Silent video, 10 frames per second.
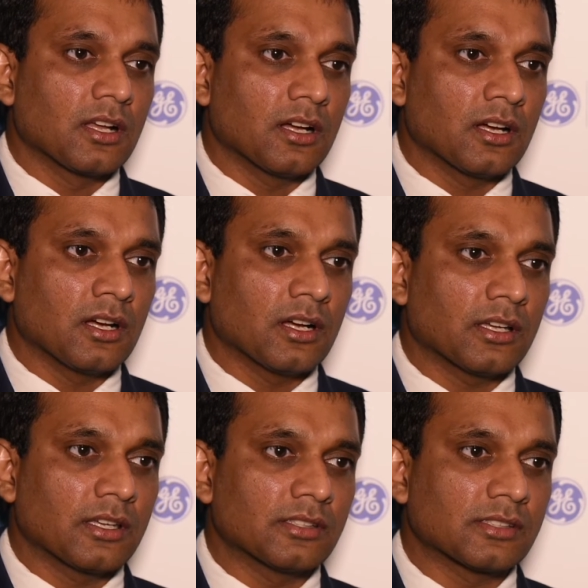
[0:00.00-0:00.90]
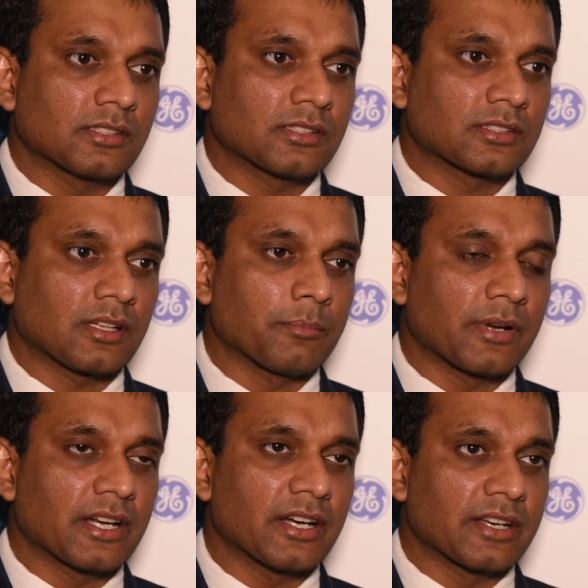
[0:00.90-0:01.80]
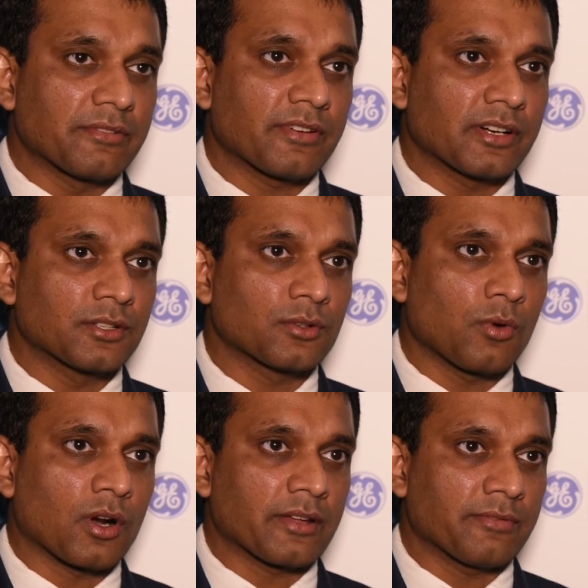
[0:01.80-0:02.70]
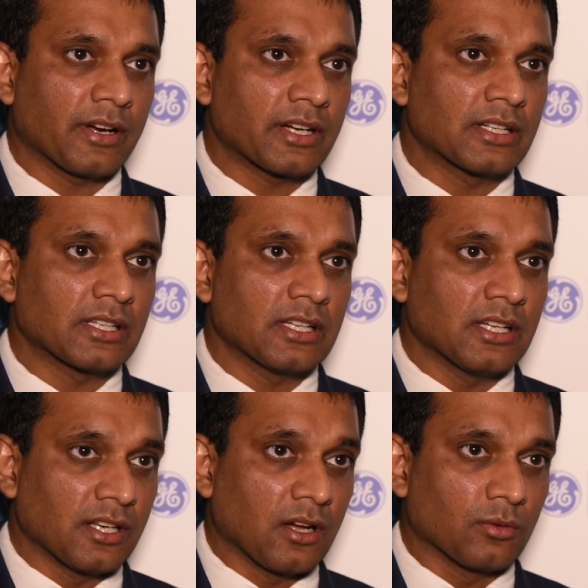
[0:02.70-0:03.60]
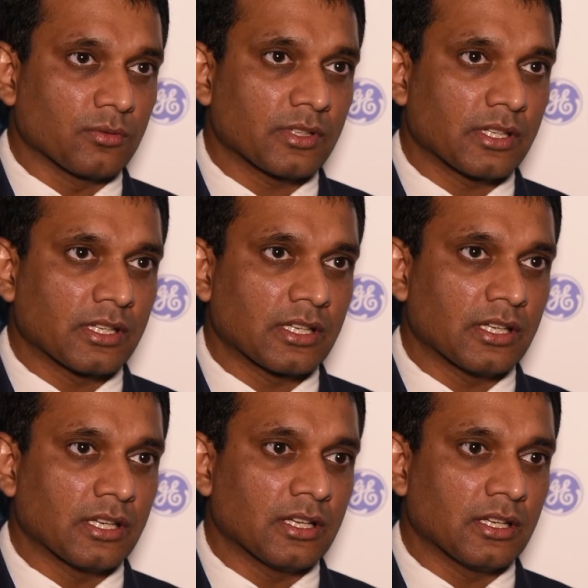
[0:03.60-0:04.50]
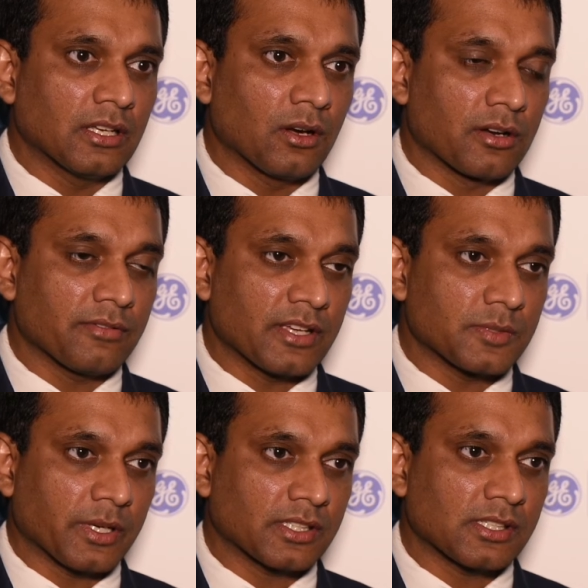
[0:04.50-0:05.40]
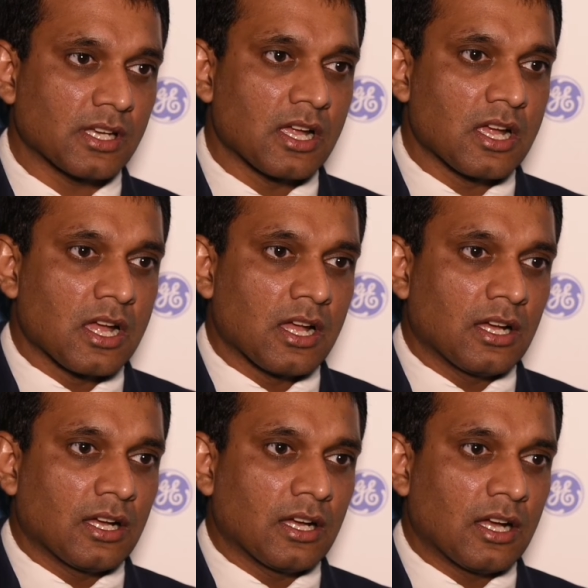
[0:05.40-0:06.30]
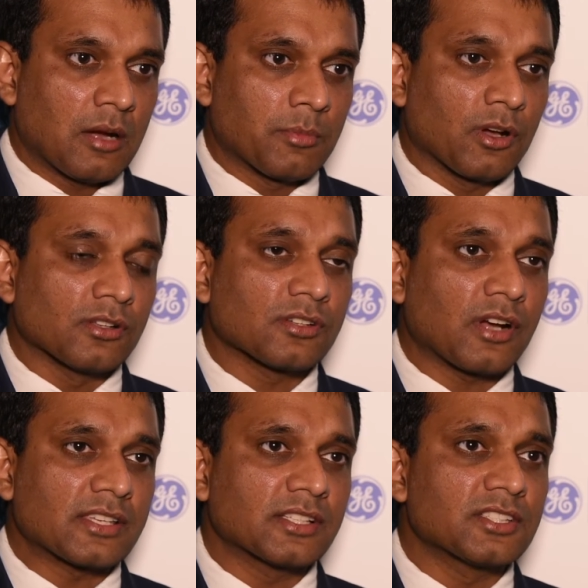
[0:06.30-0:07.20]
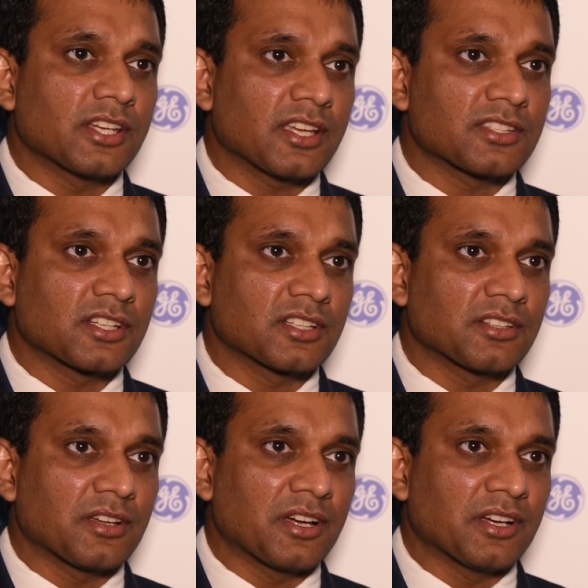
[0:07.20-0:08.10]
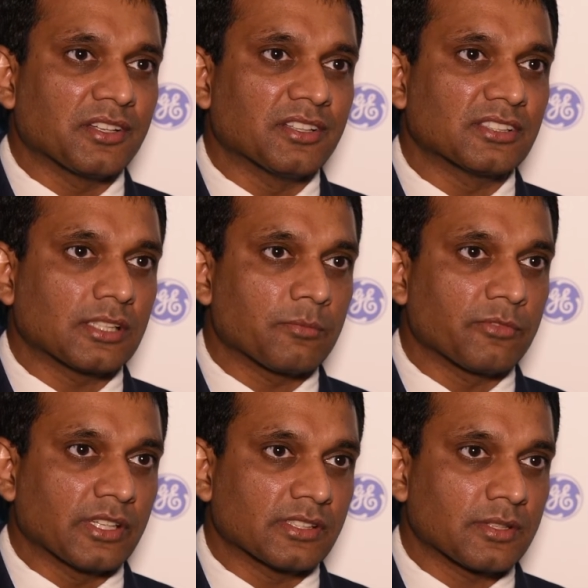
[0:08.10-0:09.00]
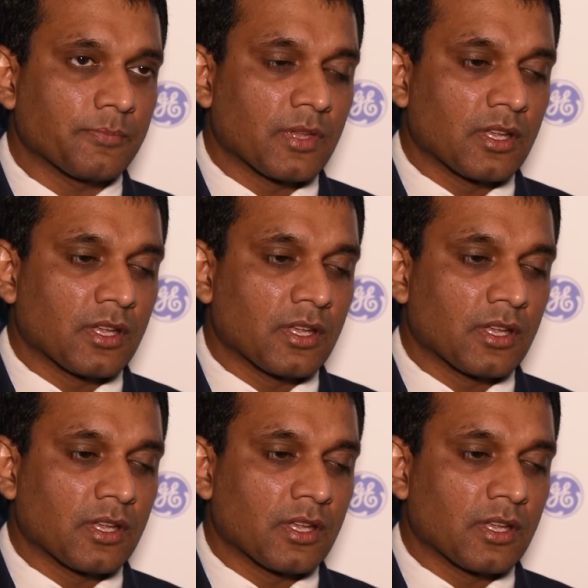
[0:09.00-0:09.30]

uh, is completely different to what I find now in a, a lot of aspects. Uh, but also hasn't changed in uh, some ways.